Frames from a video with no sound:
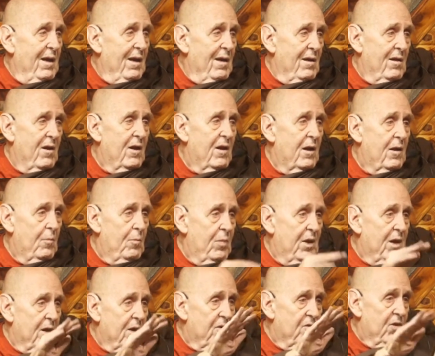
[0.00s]
I did it
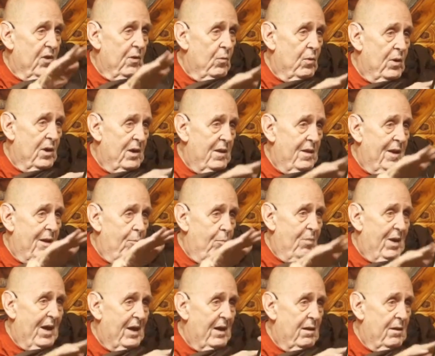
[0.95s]
because I wanted
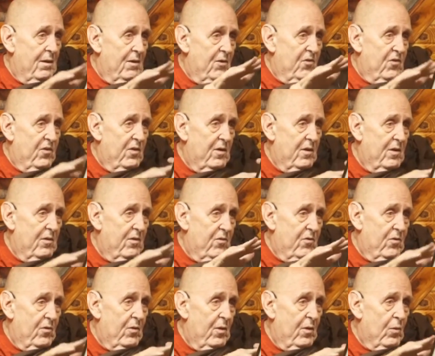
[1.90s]
that balance.
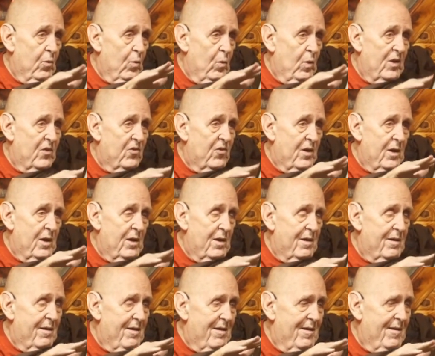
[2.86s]
So there
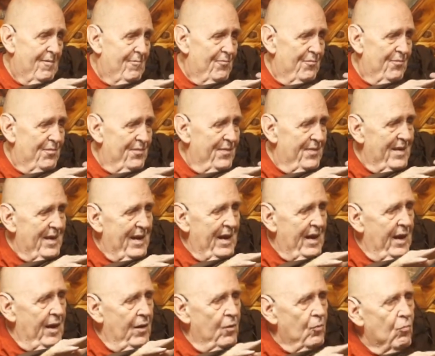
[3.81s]
wasn't
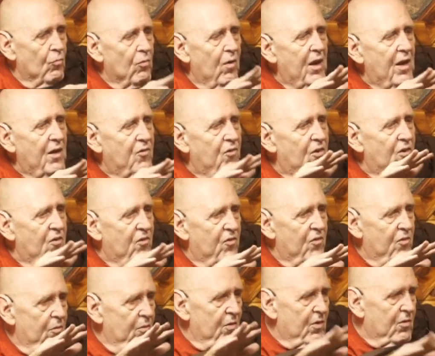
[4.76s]

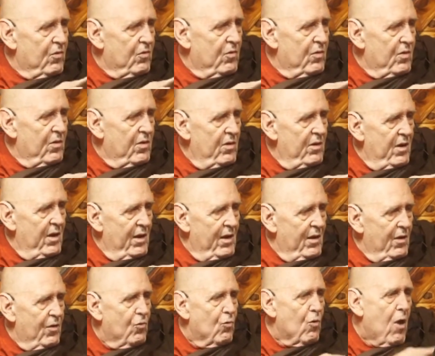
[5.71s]
outreaches,
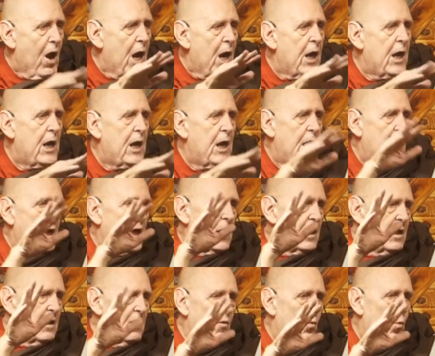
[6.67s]
uh,
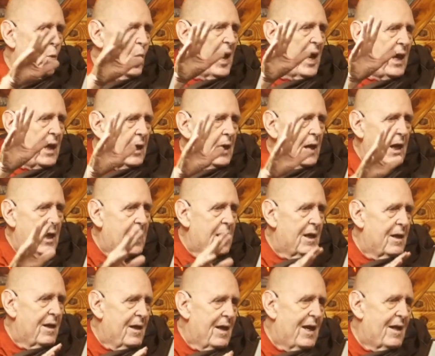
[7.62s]
crying and
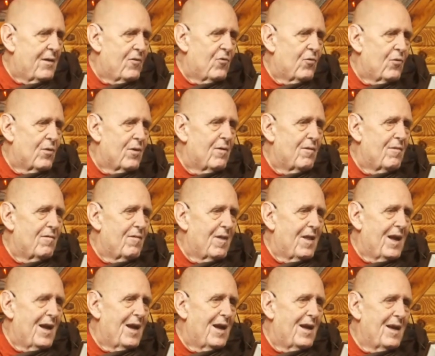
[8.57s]
wailing and that sort of
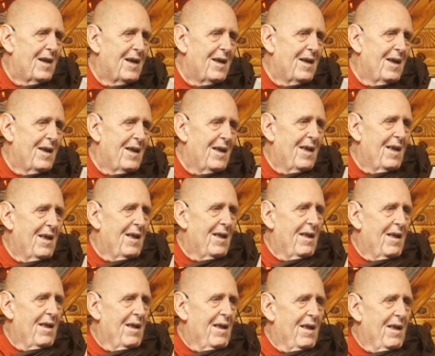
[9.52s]
thing.
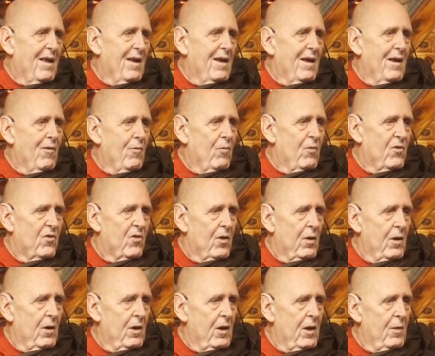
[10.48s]
It was
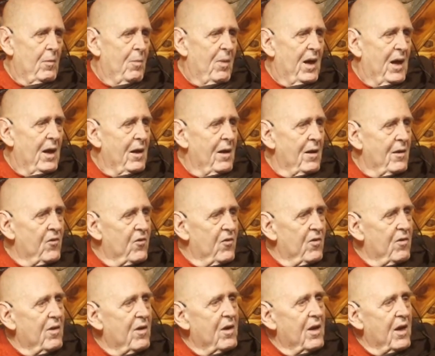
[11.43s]
all in a
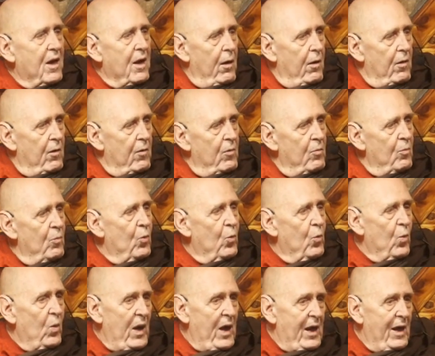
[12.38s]
balanced,
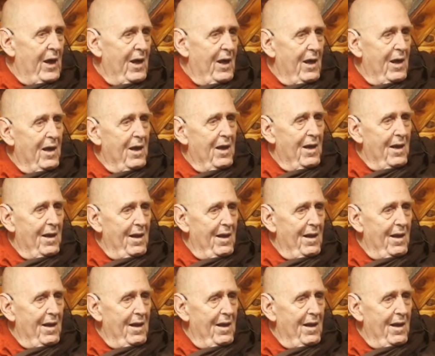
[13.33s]
calm way.